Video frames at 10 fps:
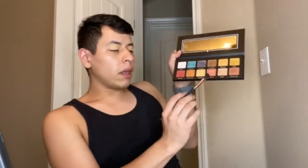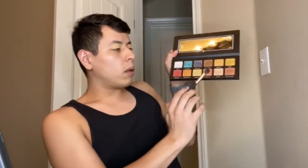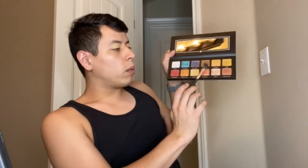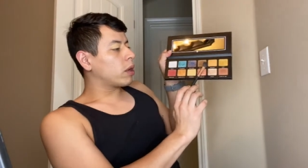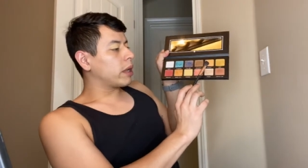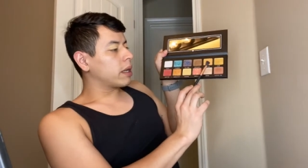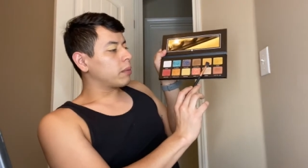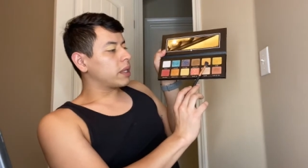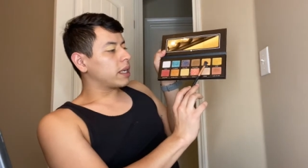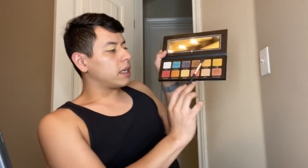we're going in
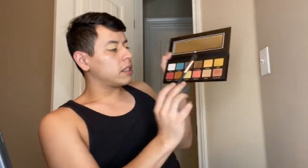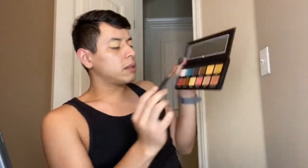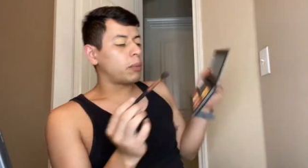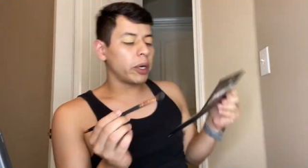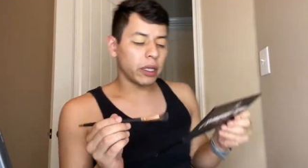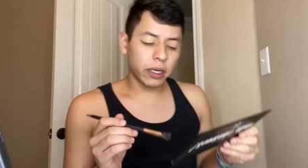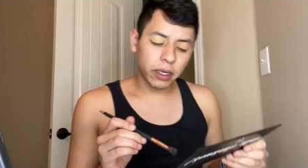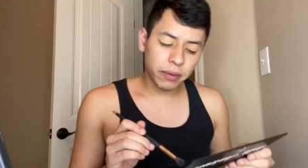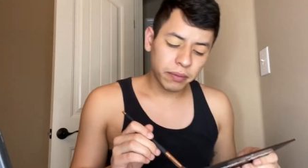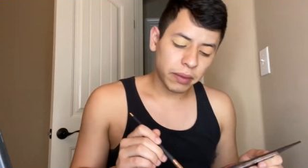with the color
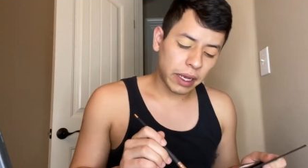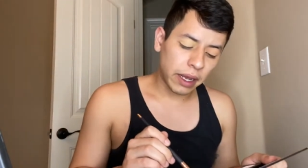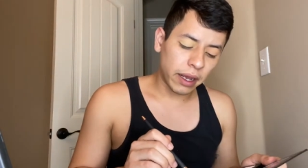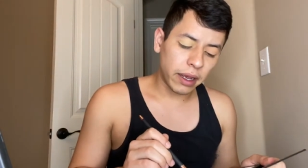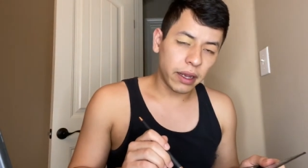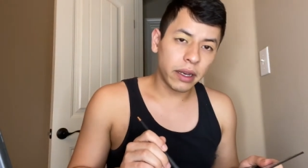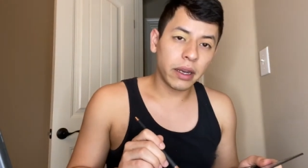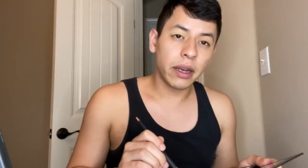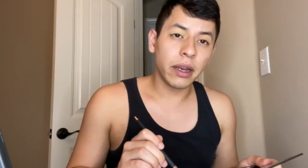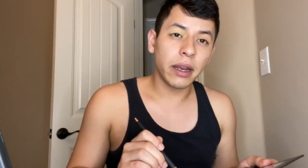Spoiler, and
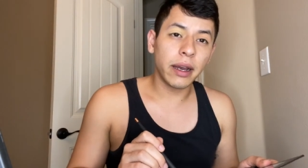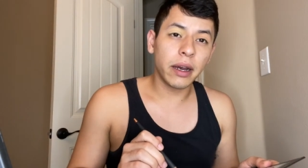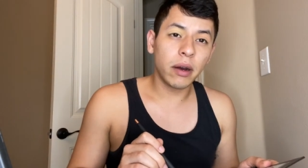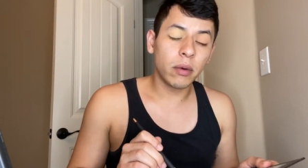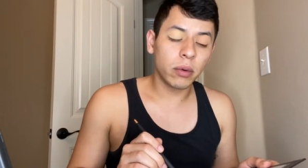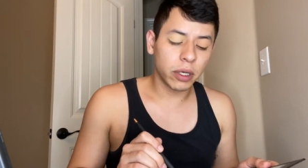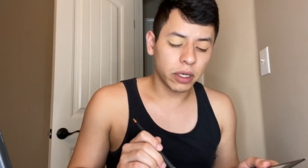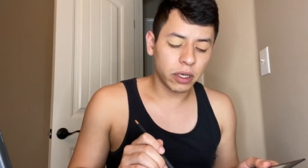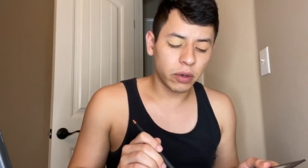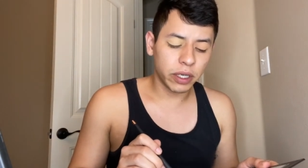now
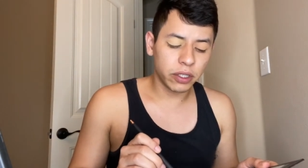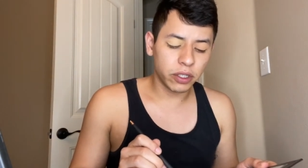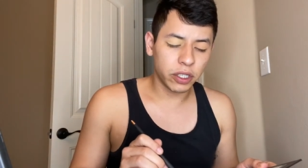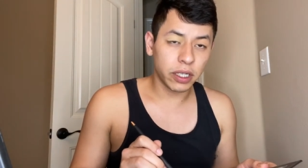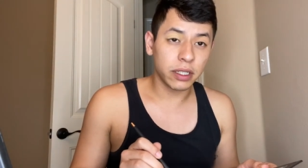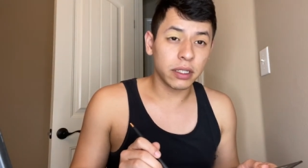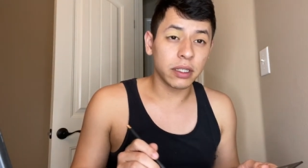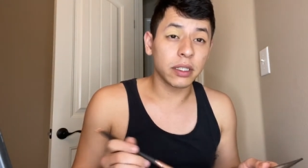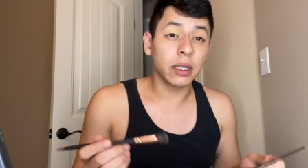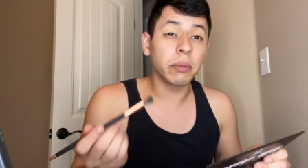we're going to
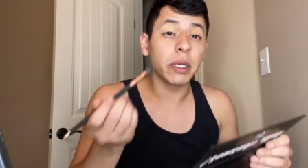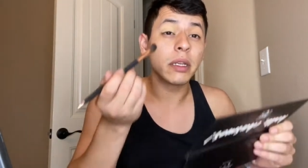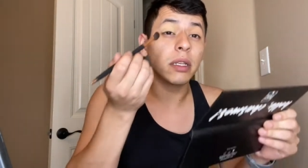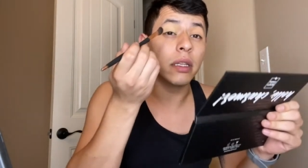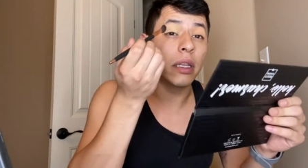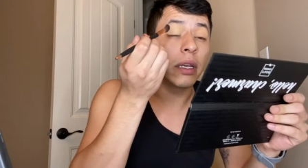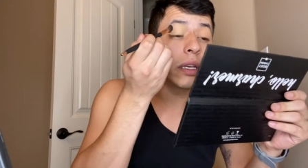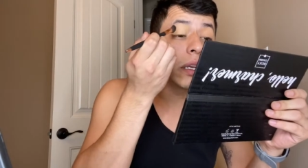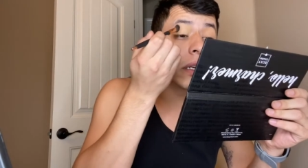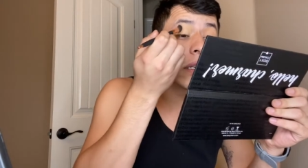just deepen
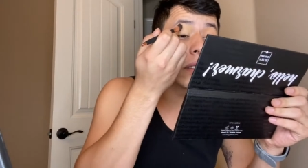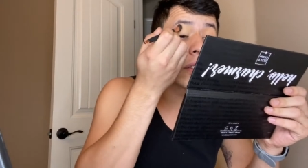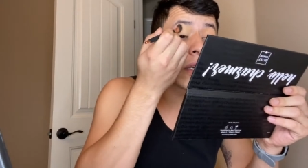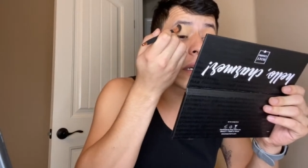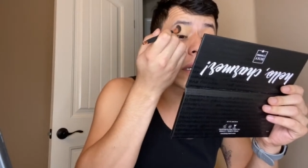the shade